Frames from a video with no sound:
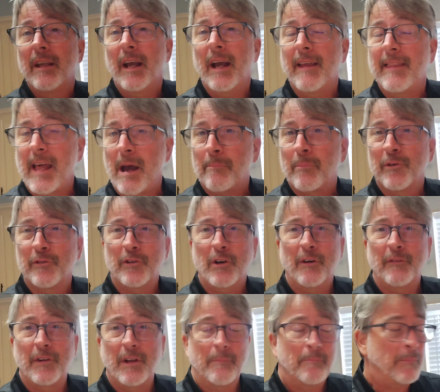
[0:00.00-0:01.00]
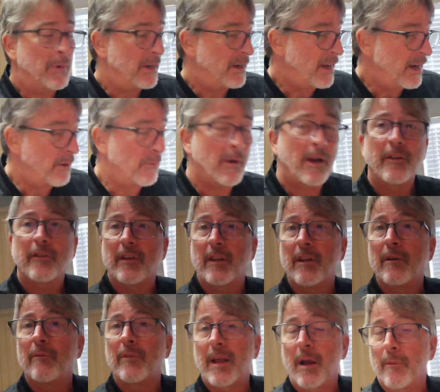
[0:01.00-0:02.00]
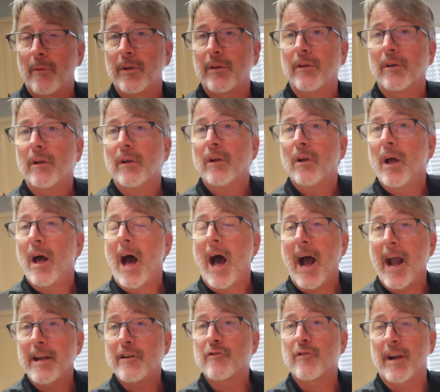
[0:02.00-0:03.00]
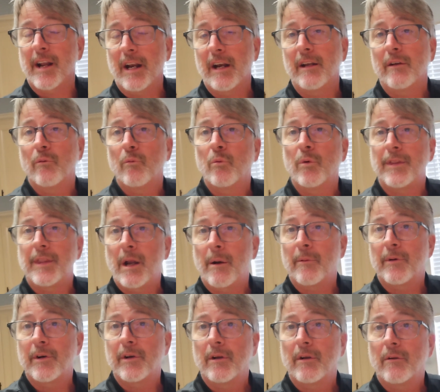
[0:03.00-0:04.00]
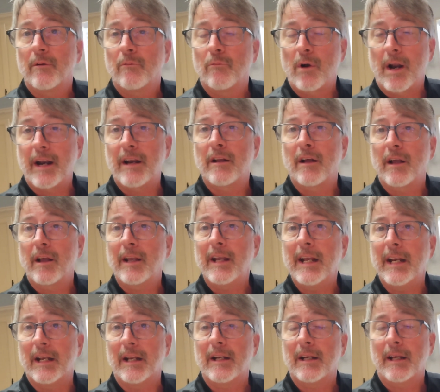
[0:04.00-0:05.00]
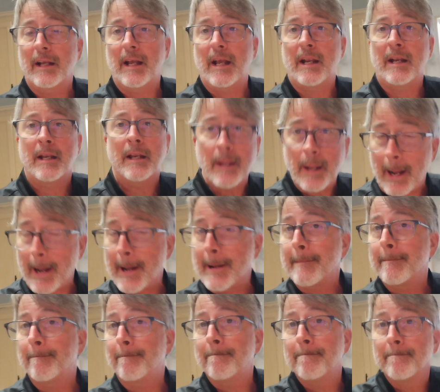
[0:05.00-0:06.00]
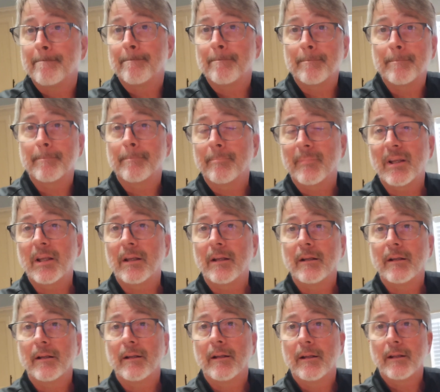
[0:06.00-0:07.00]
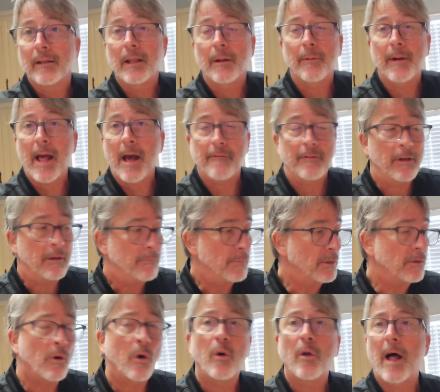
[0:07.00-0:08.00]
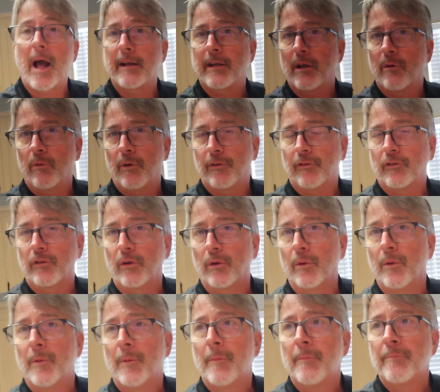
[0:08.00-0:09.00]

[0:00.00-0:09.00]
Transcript: and that preserved it. But anyways, and then they would hydrate it when they were ready to eat it, and they would have it. But the whole idea was to,